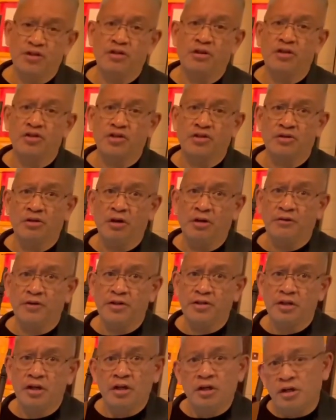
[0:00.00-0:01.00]
saw
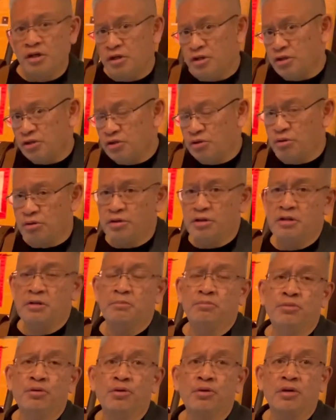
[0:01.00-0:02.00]
service during the
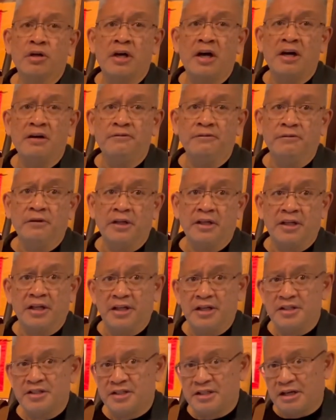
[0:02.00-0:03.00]
Boer conflict
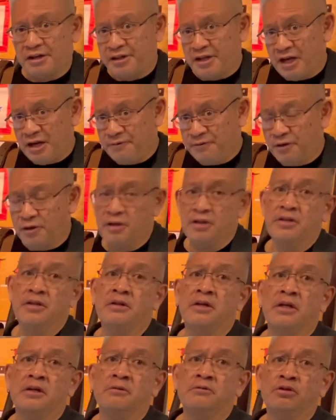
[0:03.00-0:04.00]
against South African
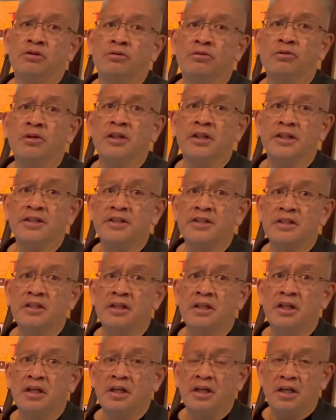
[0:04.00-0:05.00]
guerrillas
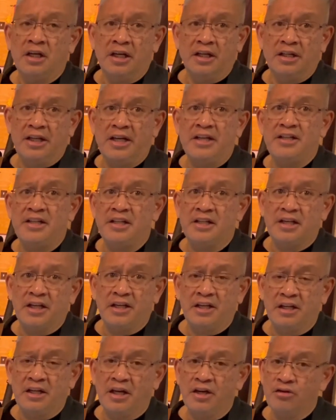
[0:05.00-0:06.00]
in
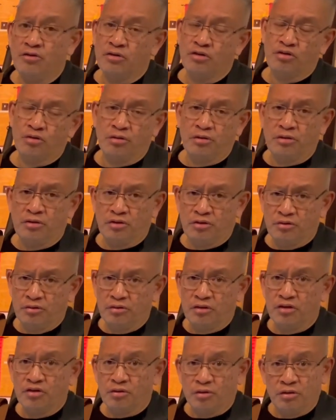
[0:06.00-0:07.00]
1899 during
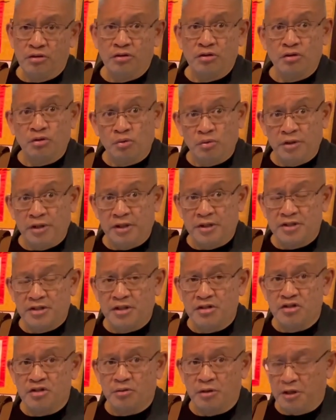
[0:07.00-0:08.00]
the turn of the 20th
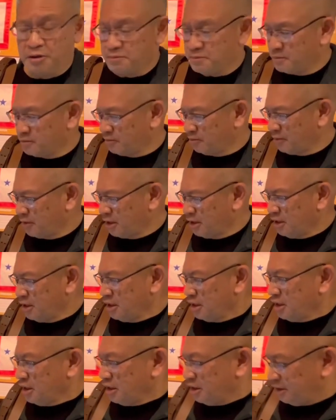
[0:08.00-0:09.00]
century.
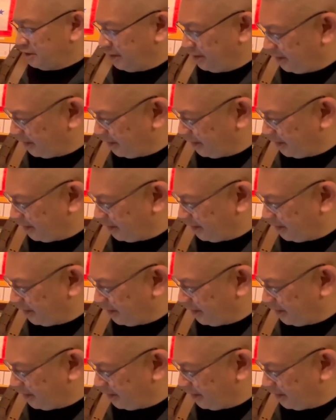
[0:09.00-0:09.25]
They